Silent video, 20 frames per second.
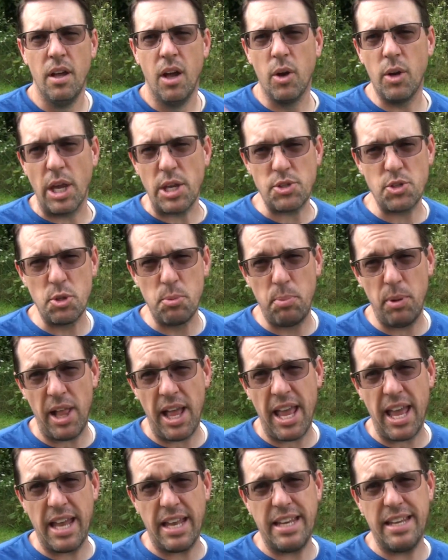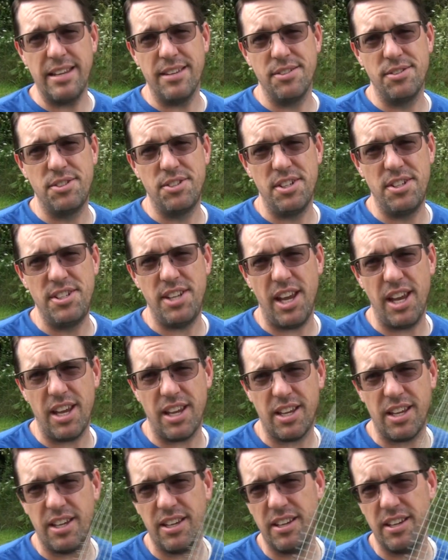Okay, so the plan is to take